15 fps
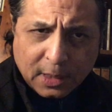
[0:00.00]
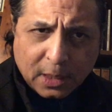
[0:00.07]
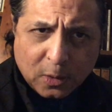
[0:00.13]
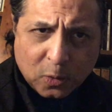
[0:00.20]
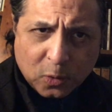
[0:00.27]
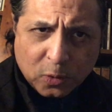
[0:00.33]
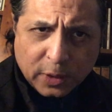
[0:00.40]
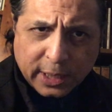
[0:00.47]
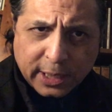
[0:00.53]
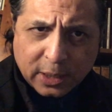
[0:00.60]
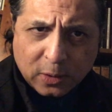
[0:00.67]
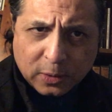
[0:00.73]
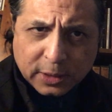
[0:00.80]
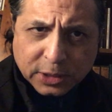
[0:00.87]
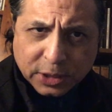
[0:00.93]
who
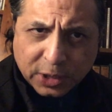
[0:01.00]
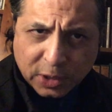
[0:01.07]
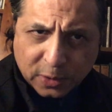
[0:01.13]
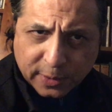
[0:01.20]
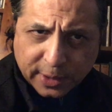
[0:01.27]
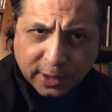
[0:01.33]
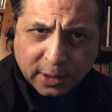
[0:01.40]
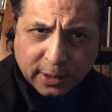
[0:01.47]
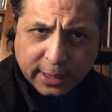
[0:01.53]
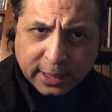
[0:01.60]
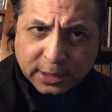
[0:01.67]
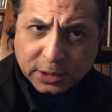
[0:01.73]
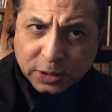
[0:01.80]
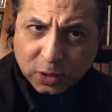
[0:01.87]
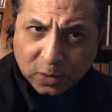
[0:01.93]
killed a security guard at
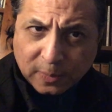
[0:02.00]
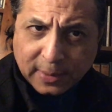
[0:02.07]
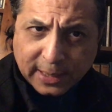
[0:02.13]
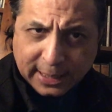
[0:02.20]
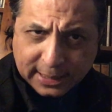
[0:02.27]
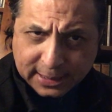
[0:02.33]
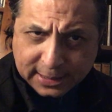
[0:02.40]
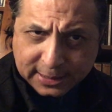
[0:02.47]
a steel plant.